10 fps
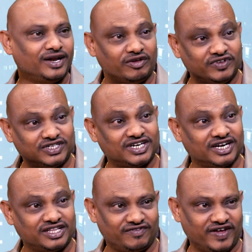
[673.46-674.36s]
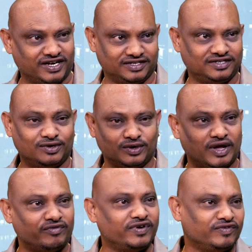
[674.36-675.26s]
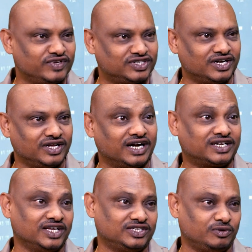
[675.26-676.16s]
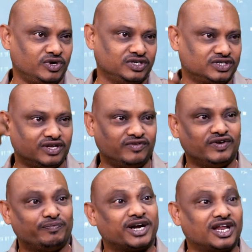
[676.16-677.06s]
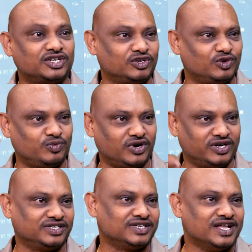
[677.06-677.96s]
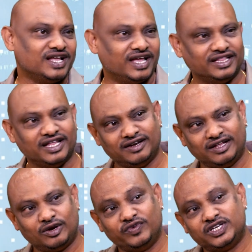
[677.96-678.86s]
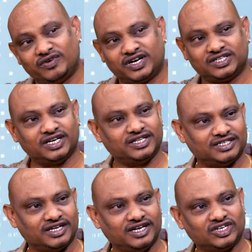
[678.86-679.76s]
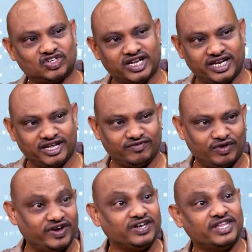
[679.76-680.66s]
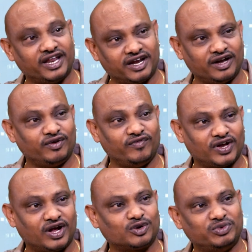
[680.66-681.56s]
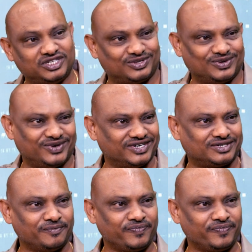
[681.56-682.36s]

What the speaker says: I visited their factories. I went visited a Gatkeser project to give me Patan Cheru products, and then Vijayawada side there's an industrial area. We went there and then we talked to business owners.